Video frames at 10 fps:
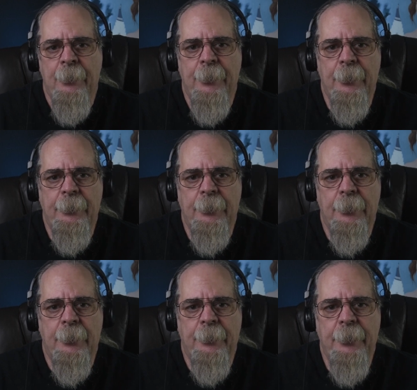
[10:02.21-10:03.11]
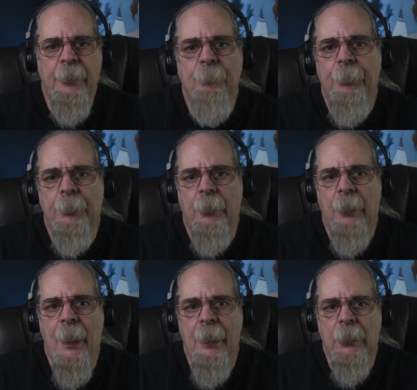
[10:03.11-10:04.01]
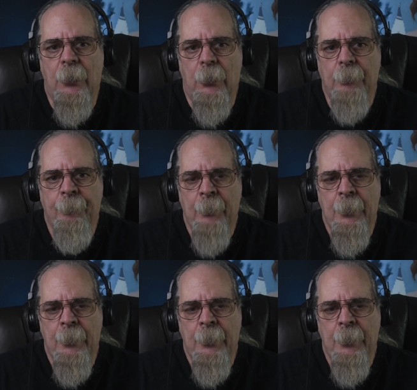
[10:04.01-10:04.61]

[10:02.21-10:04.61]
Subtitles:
that they put a lock on.